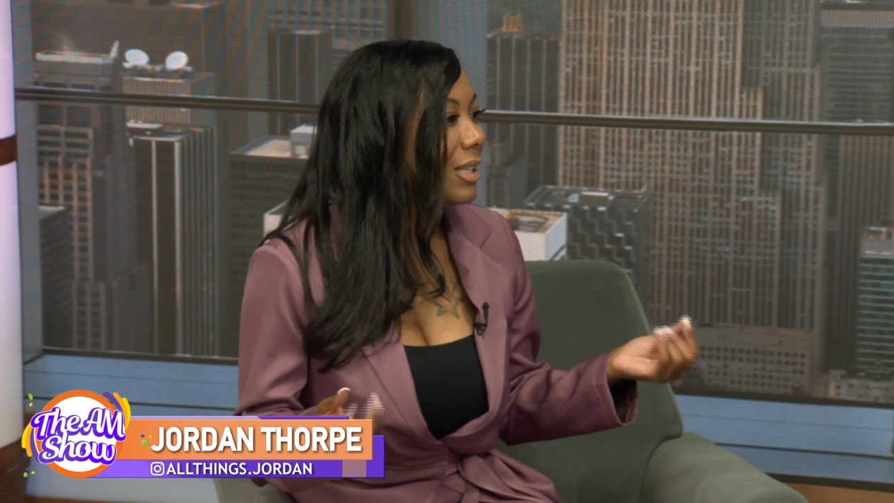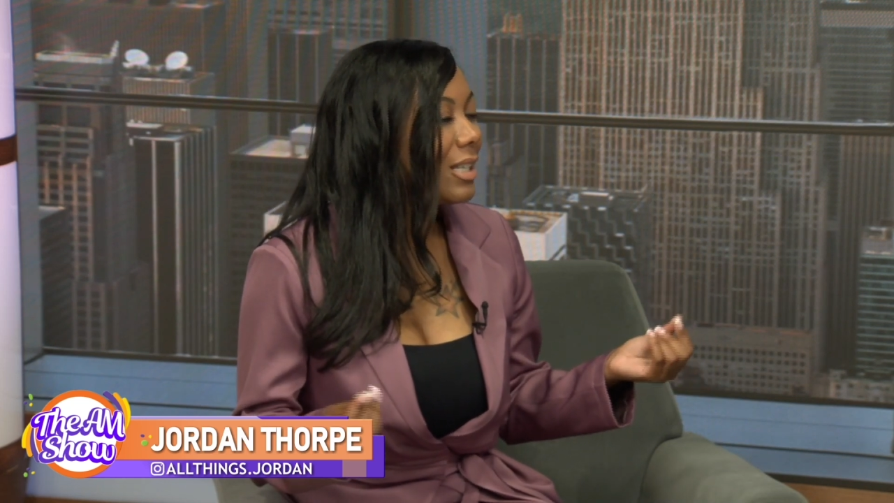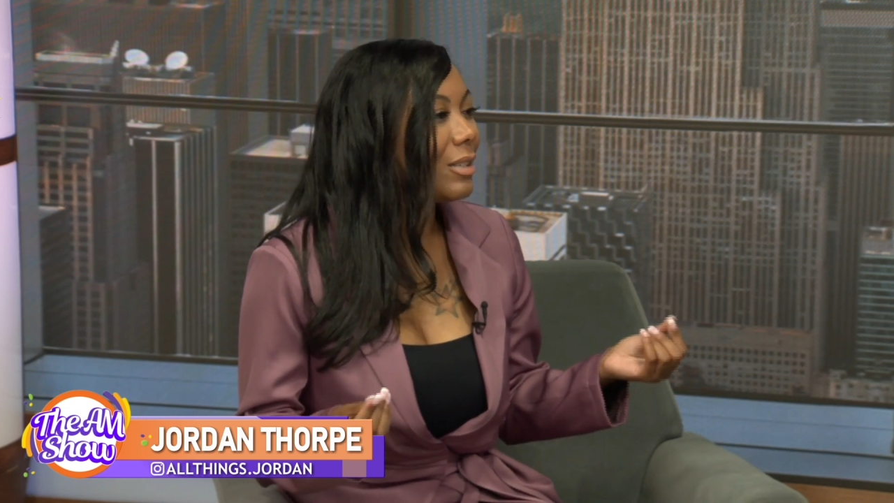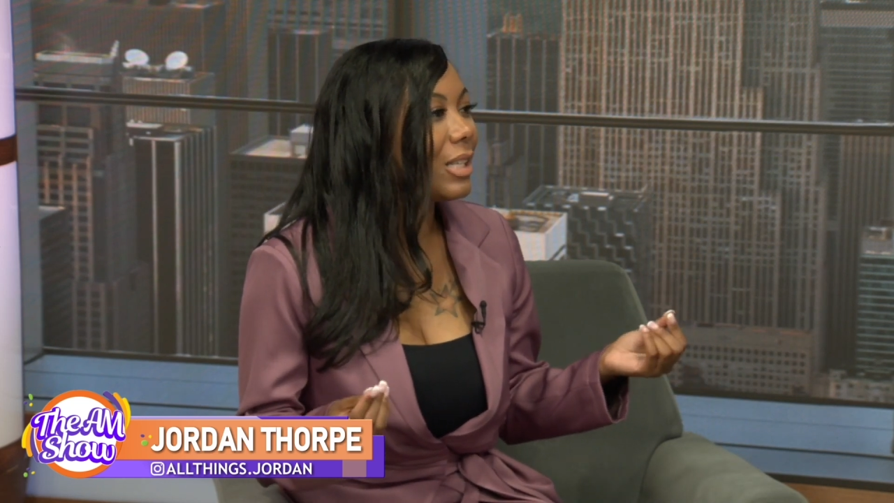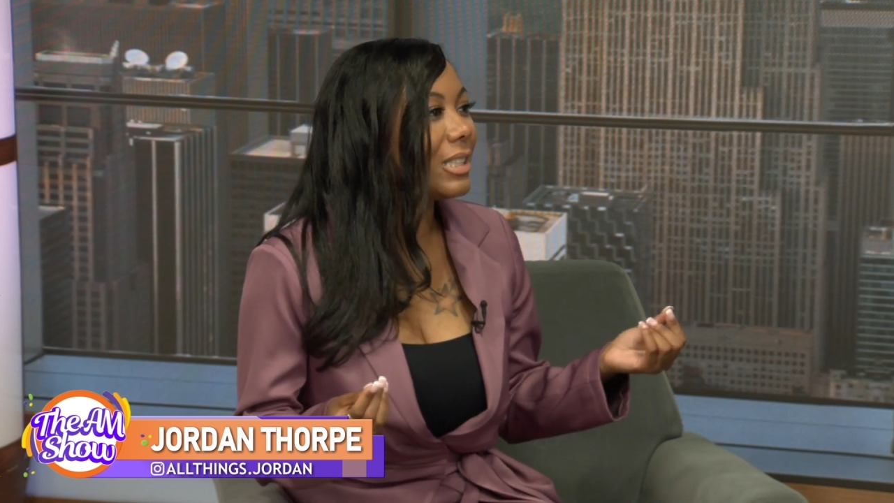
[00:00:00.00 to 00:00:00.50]
Mm.
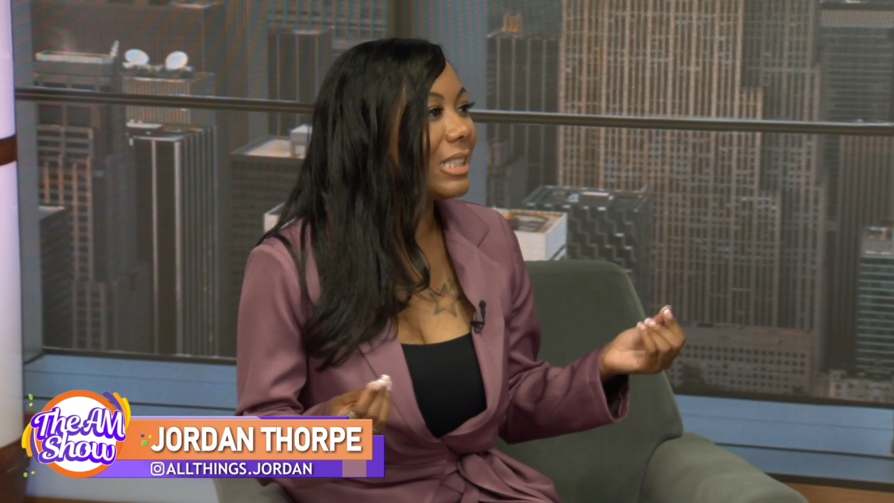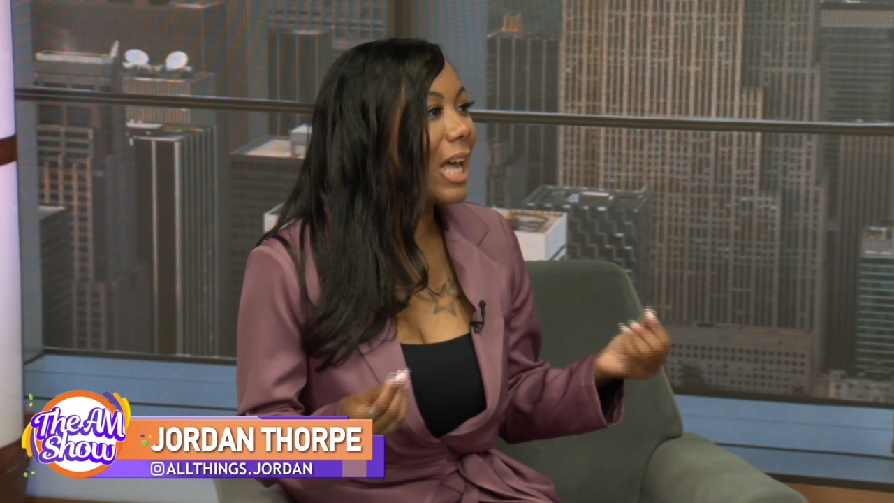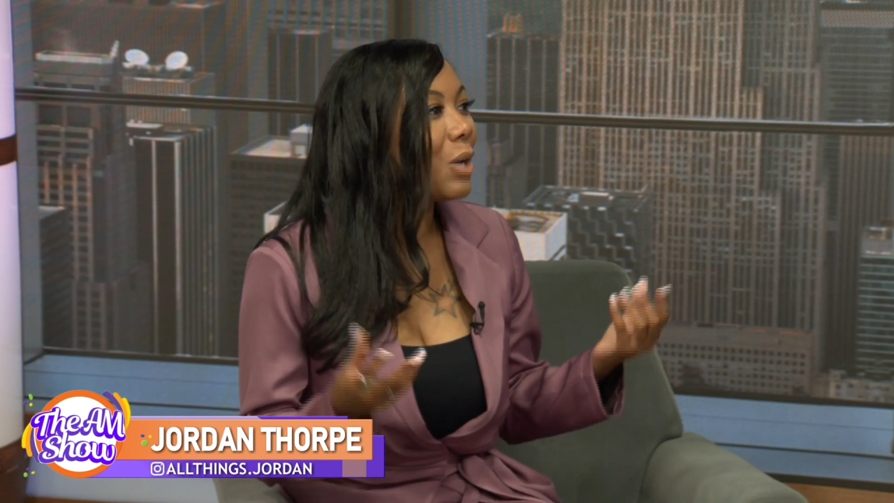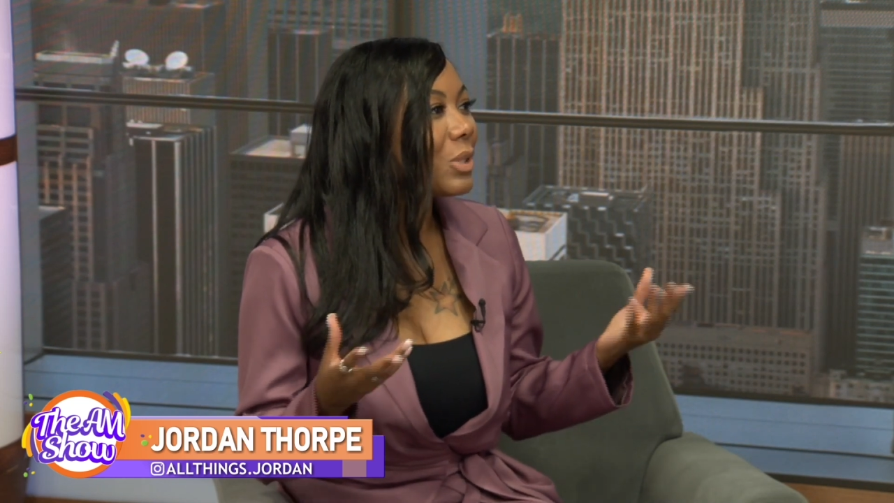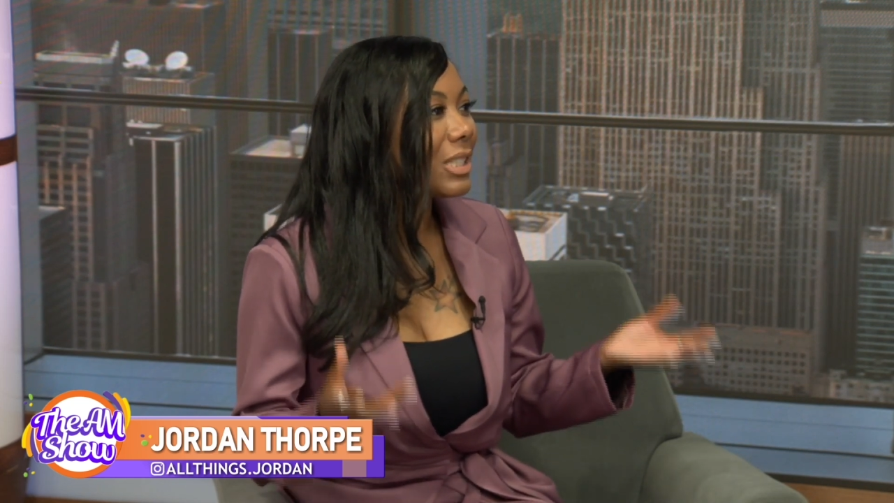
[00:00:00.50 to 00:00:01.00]
It, it,
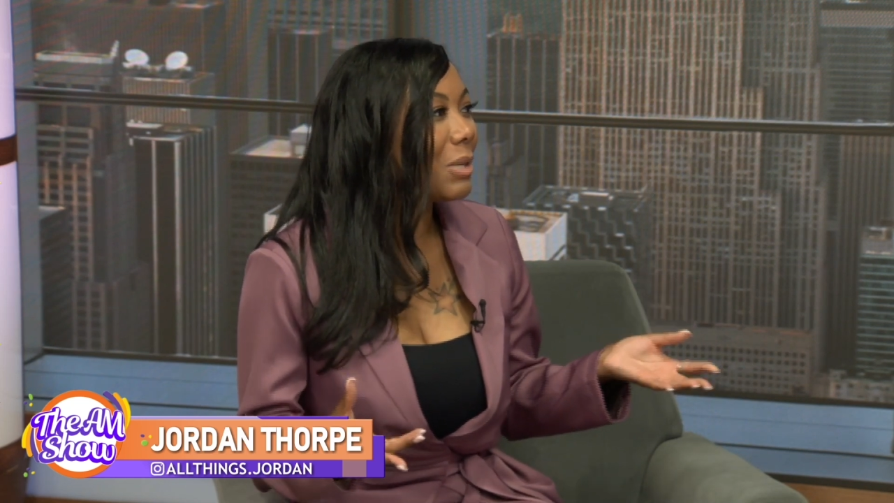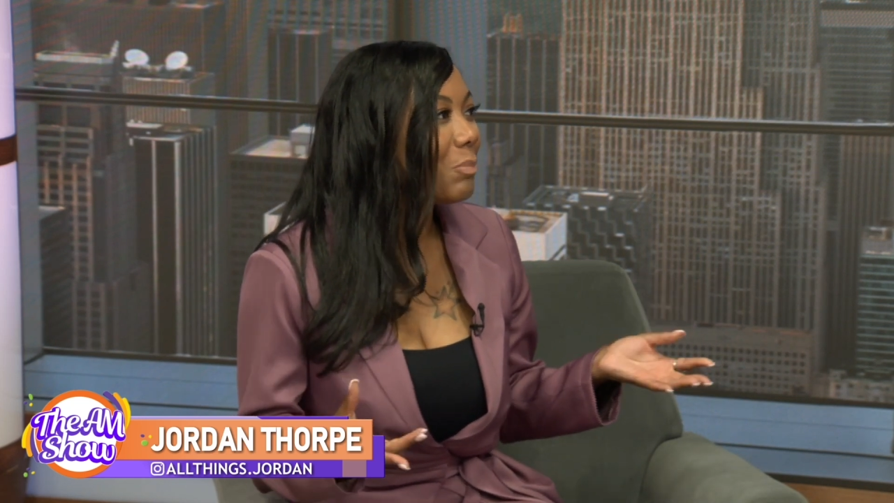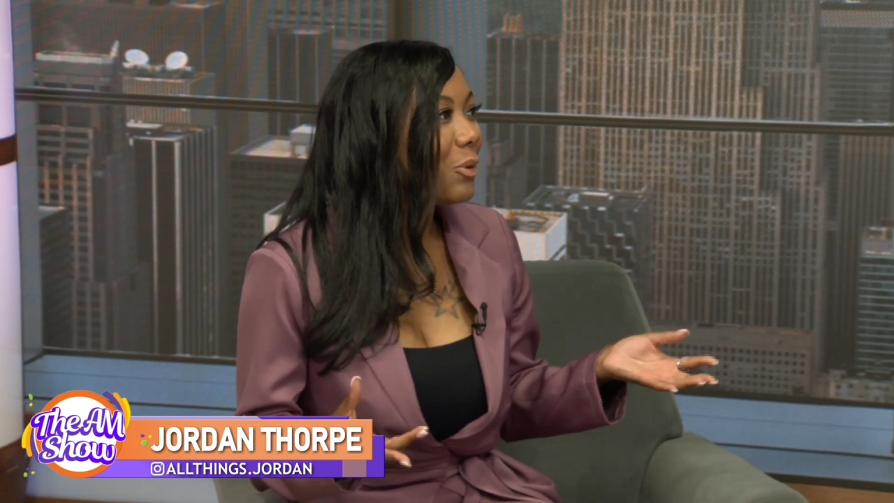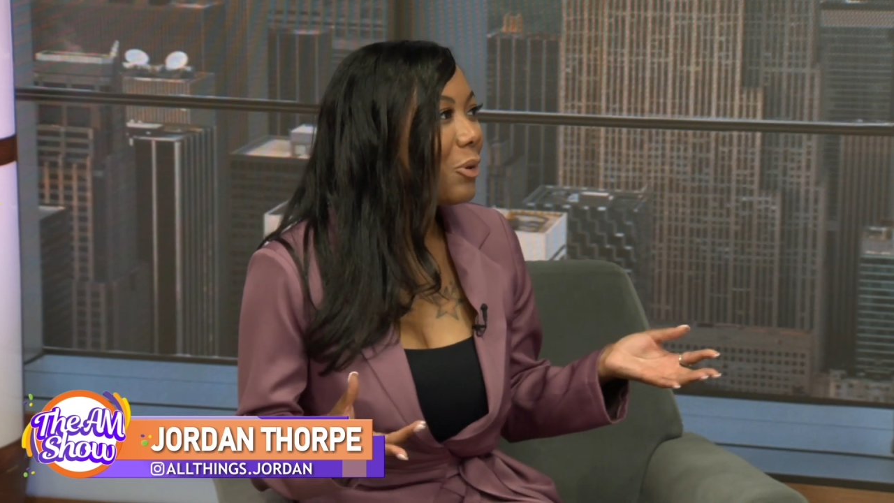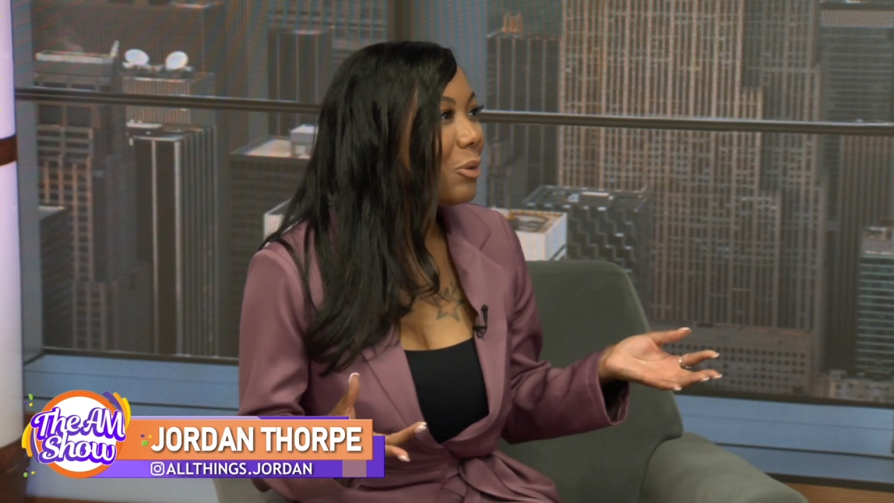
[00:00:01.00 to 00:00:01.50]
sounds
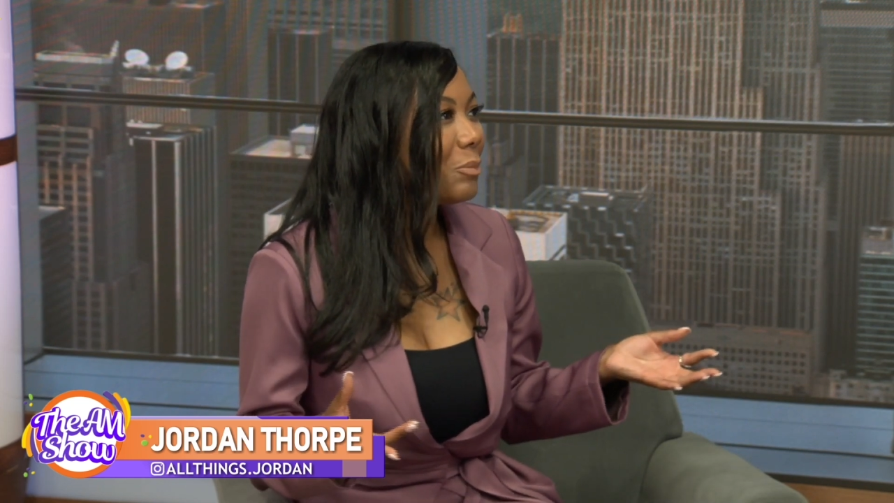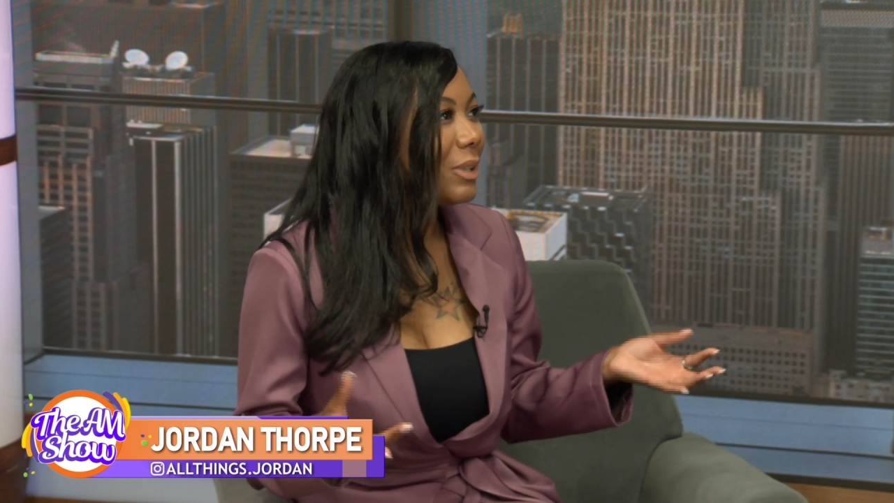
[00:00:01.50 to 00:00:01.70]
simple,